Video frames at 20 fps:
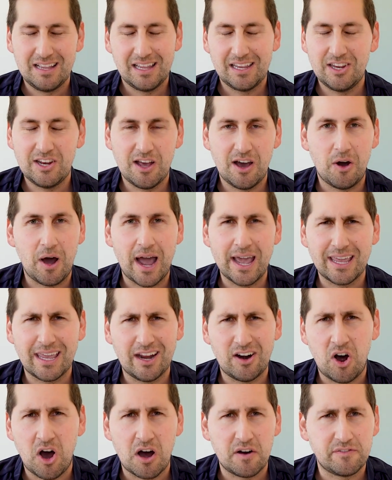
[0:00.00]
I
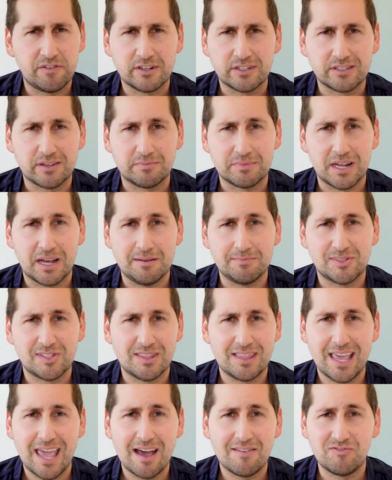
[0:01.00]
get offers sometimes
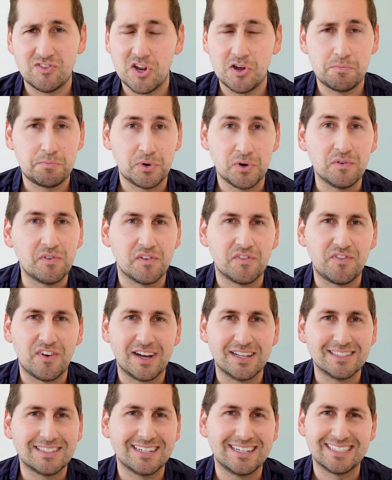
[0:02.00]
and they have no proof of
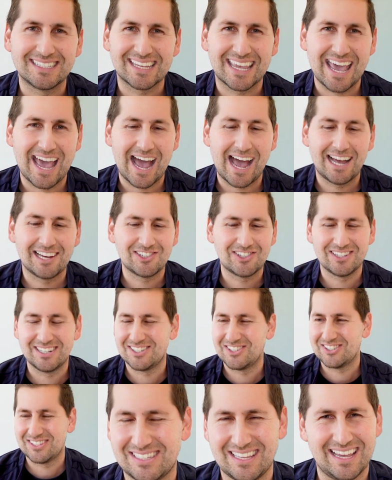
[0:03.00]
funds and it's cash, and
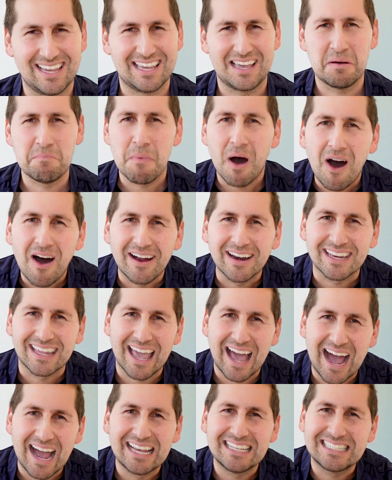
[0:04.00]
it's just like, come on
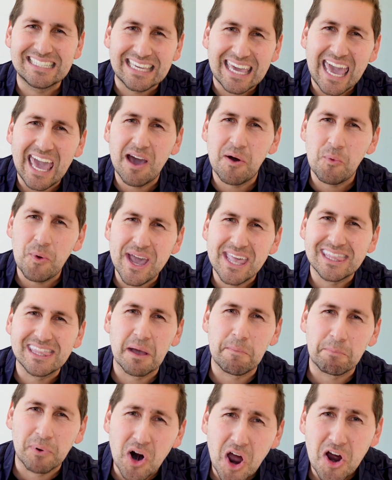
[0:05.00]
guys, get with
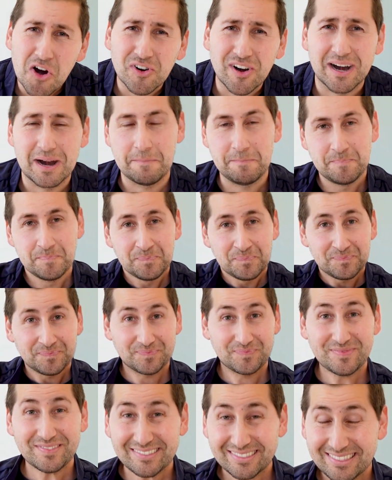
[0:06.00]
the program.
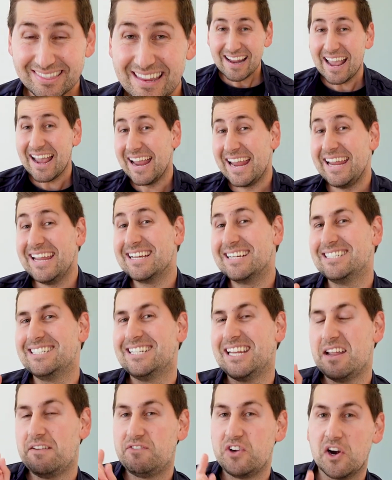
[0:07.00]

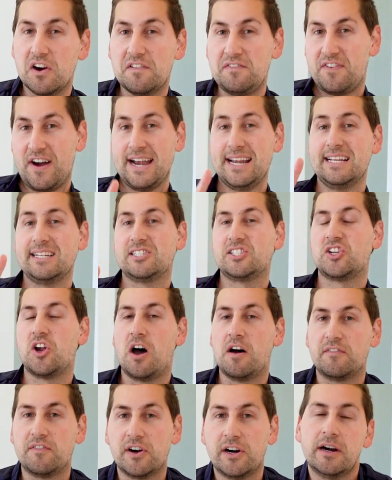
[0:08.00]
And if you're a financed
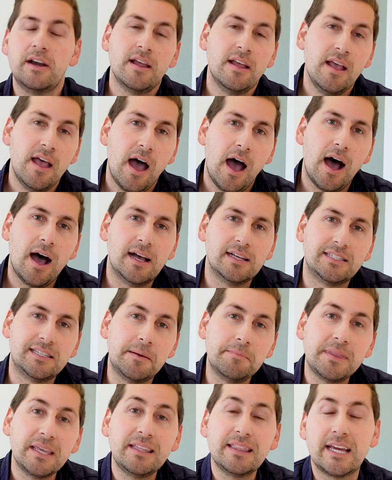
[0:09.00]
offer,
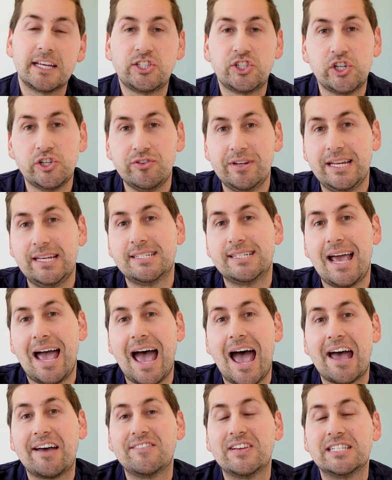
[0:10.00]
something that you need to
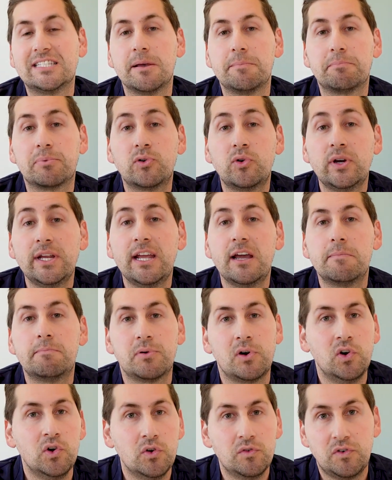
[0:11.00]
have is a
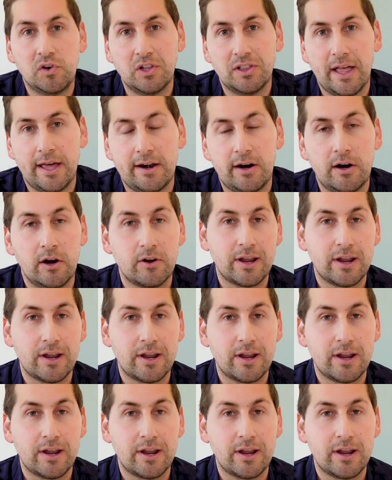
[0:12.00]
pre-approval letter.